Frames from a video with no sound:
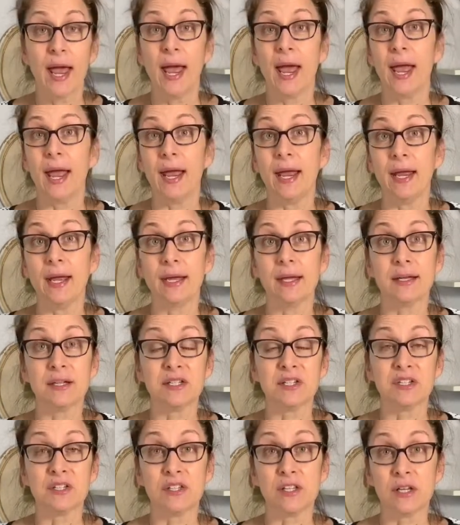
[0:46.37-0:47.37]
and
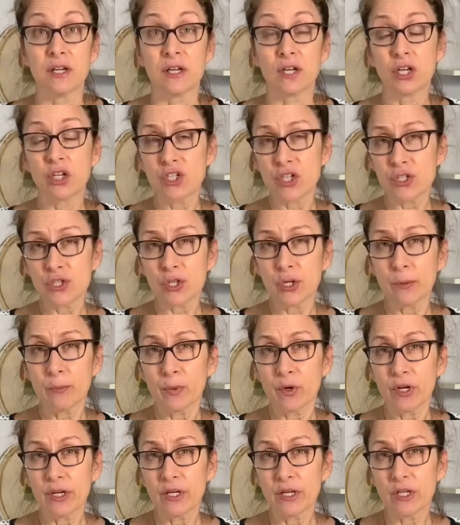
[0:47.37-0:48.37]
the cushions are in
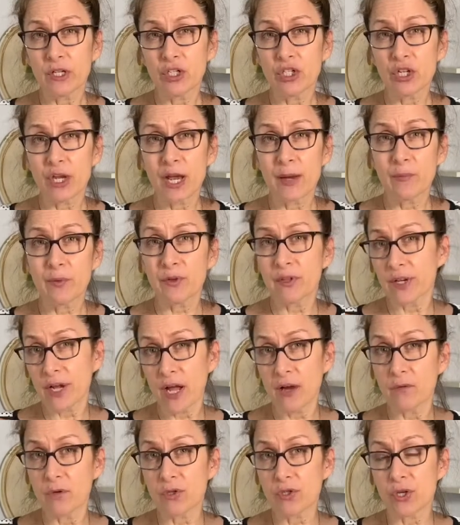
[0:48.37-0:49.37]
pretty good shape, or the
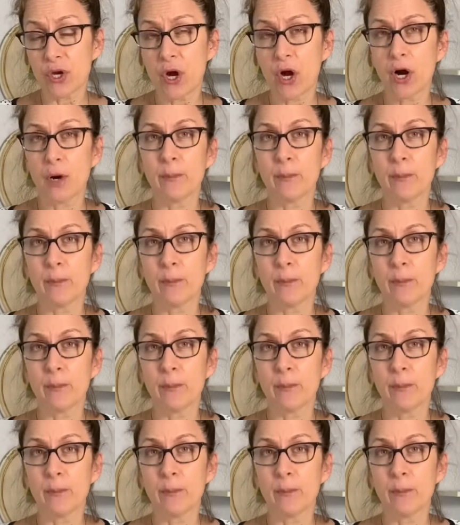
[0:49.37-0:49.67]
covers are,